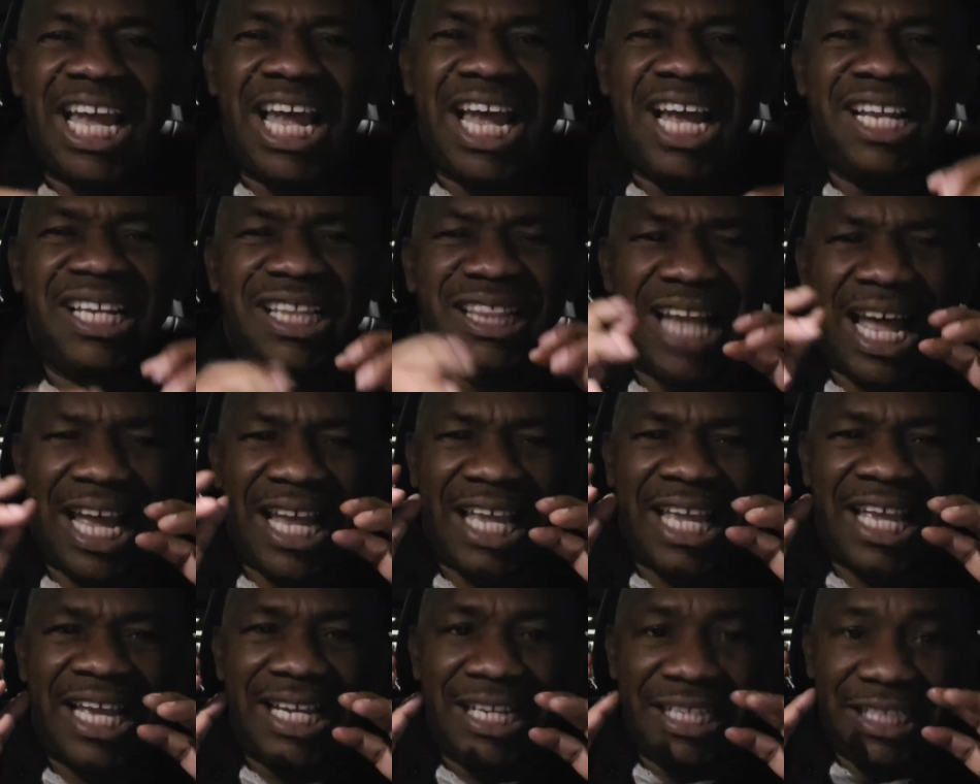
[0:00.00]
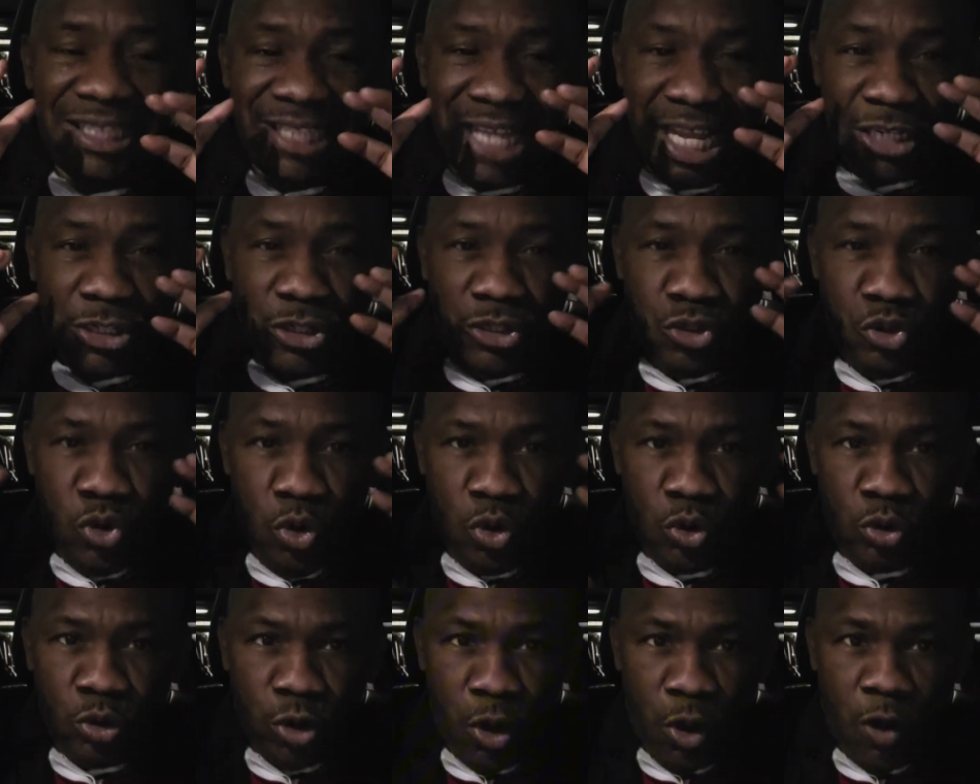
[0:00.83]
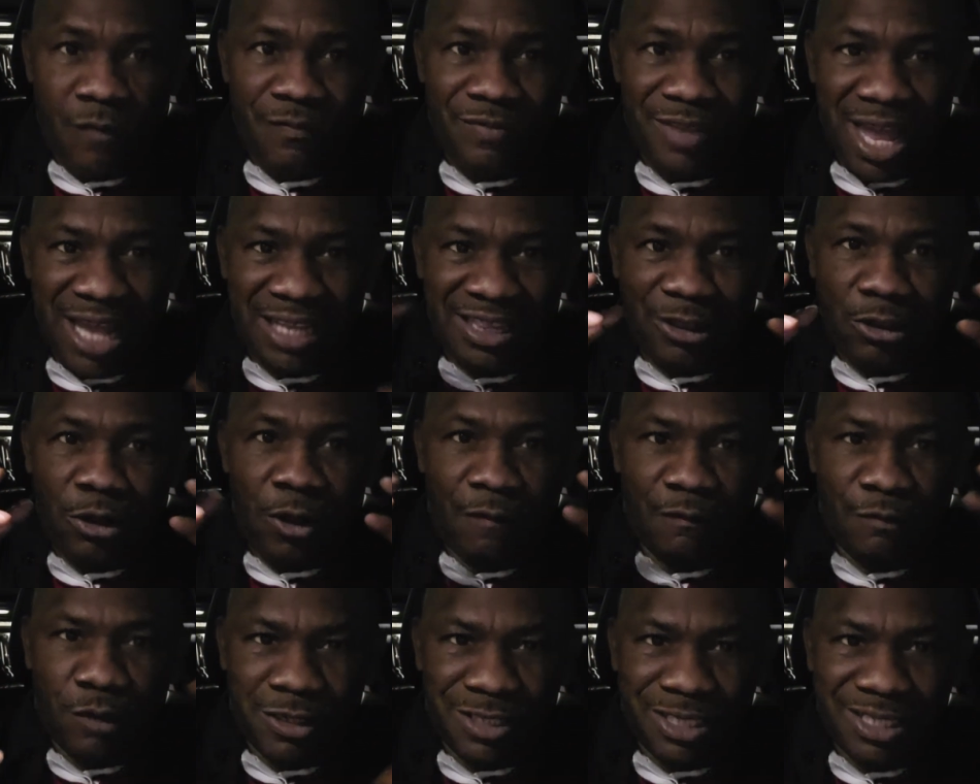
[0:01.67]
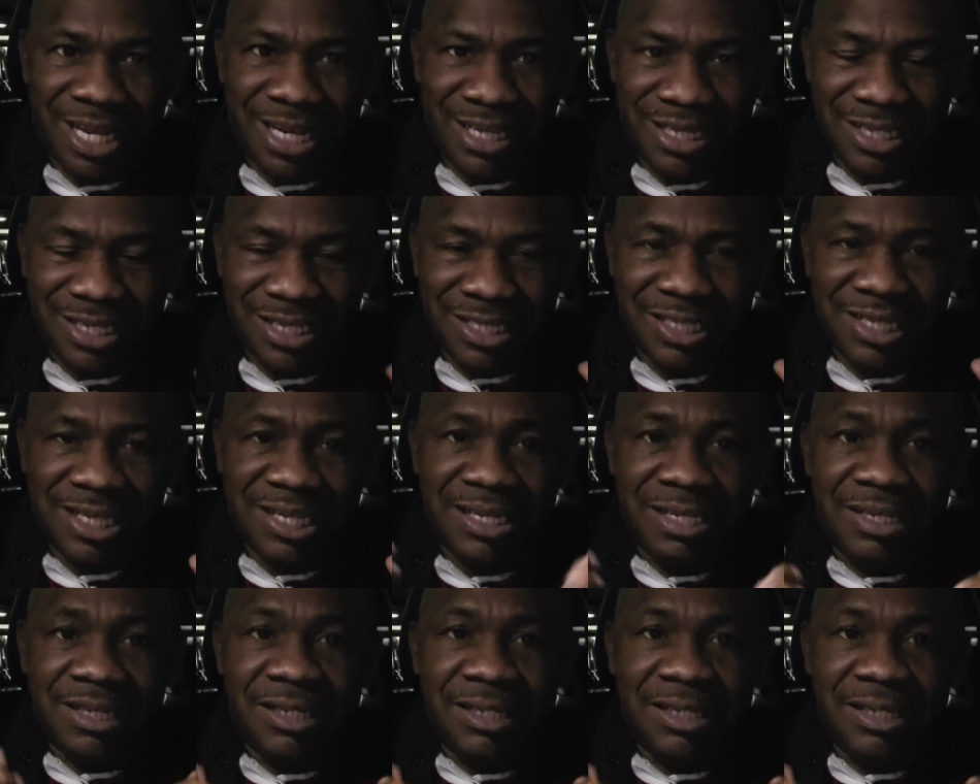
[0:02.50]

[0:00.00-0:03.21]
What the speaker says: and like there's no love, that love doesn't exist,